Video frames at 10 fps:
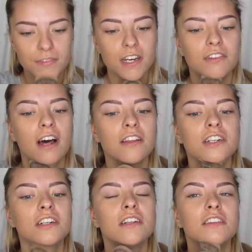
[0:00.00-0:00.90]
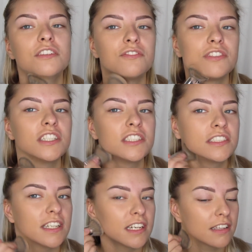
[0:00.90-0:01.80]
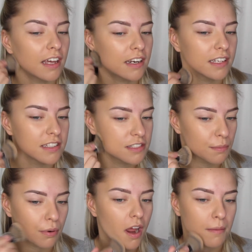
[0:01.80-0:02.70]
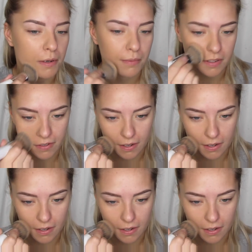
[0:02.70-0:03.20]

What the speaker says: I'd rather the first thing that hits the primer be